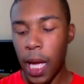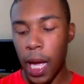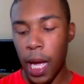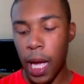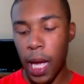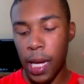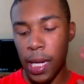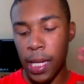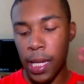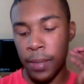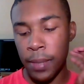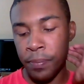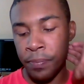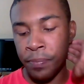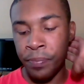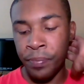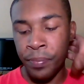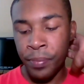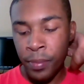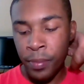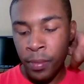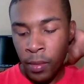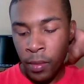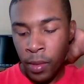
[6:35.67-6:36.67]

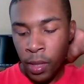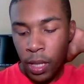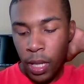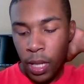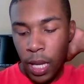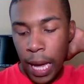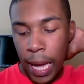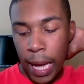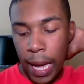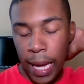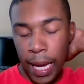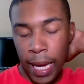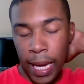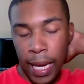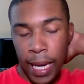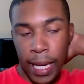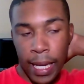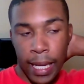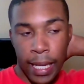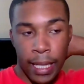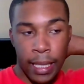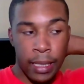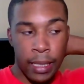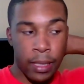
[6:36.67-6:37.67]

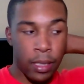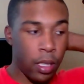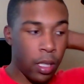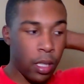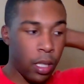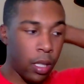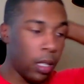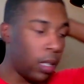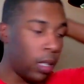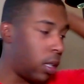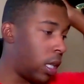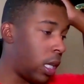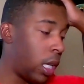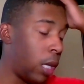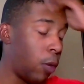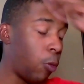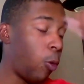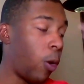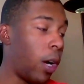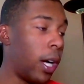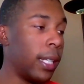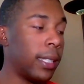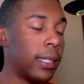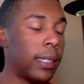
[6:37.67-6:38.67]
and he
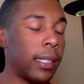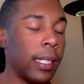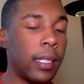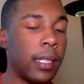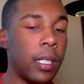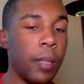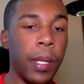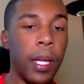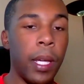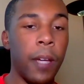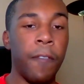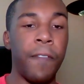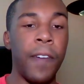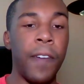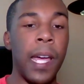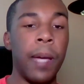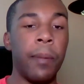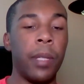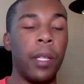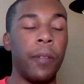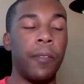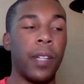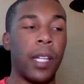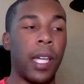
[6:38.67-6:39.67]
wants it to be a
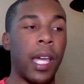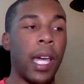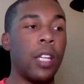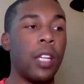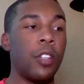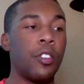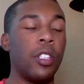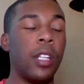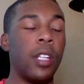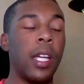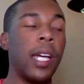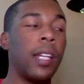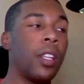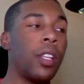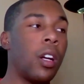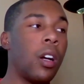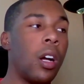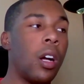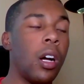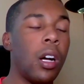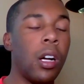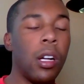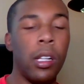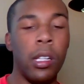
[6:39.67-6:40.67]
family vacation. And
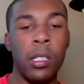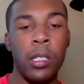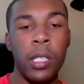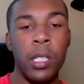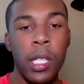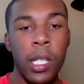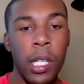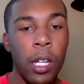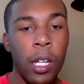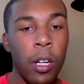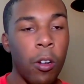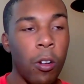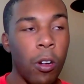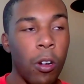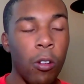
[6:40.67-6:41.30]
they're all